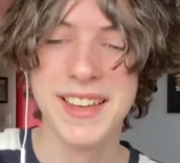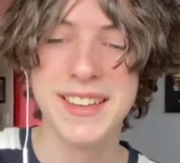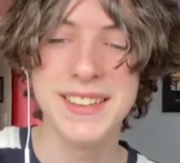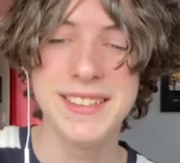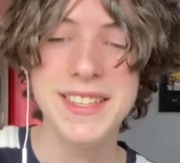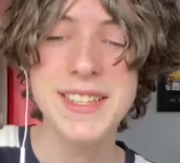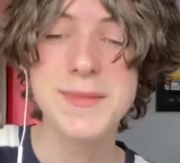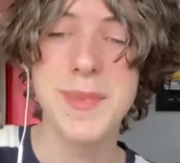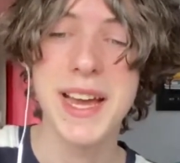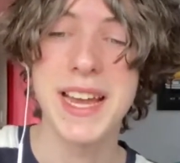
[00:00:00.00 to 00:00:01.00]
This is
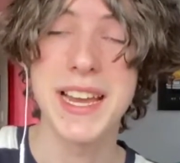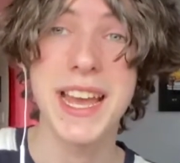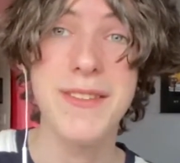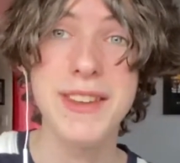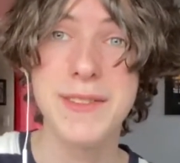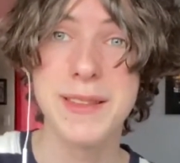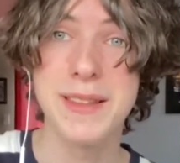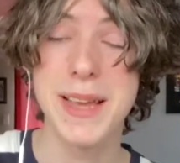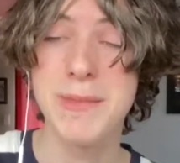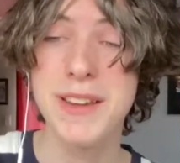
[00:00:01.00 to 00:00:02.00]
bad.
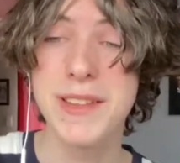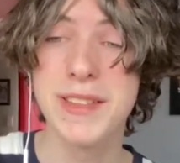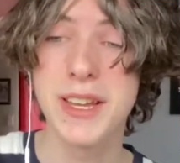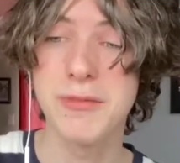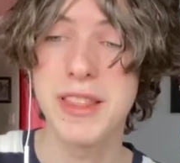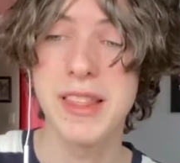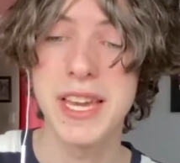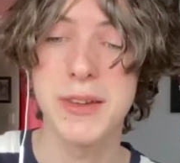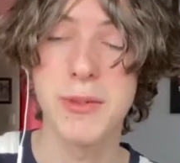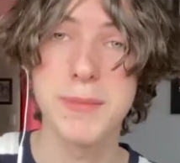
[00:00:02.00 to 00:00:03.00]
I'm not even done with like
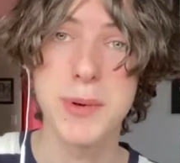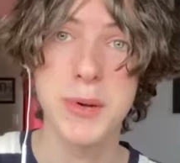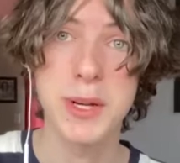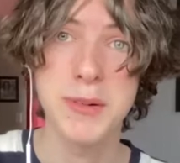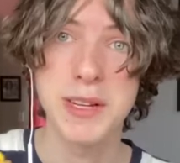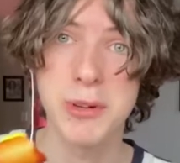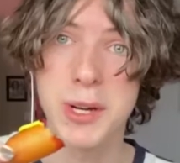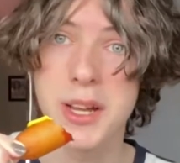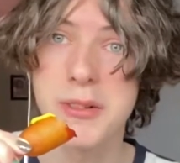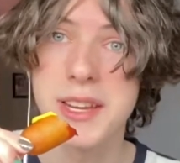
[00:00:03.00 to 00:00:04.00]
one pogo and we're
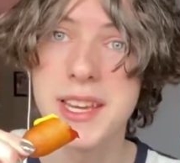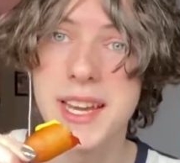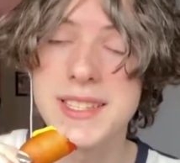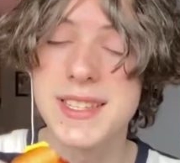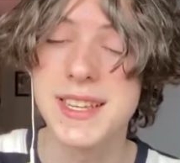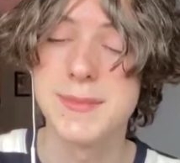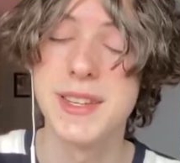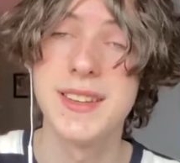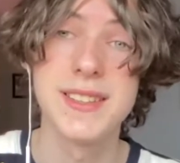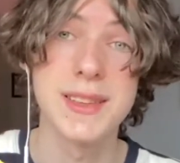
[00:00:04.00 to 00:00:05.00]
already at 6 minutes.